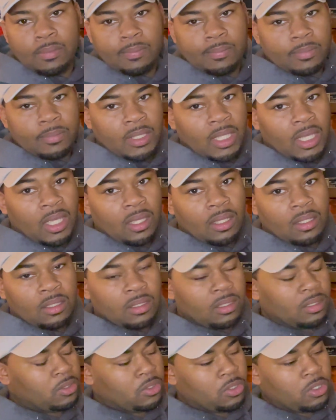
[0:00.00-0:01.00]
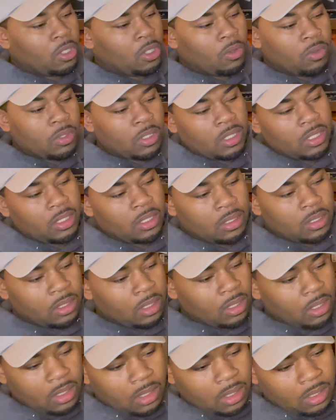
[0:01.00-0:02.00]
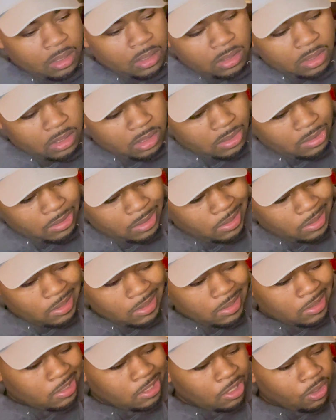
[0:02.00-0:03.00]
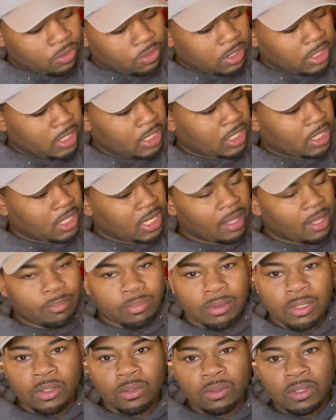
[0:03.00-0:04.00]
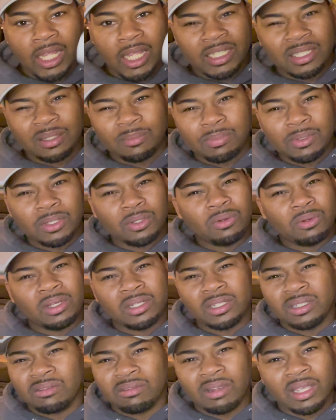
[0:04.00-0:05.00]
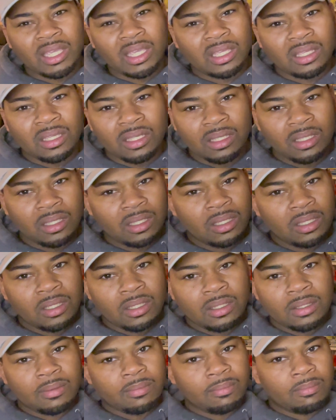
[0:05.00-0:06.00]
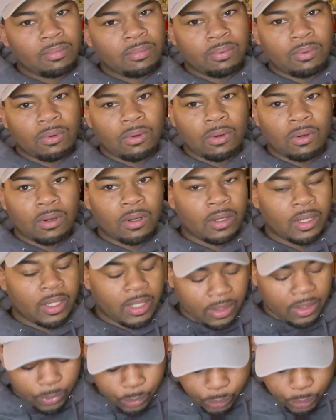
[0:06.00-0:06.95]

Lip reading: Yeah, so clean. Just so clean. And that blue, like the blue on the gray, boy.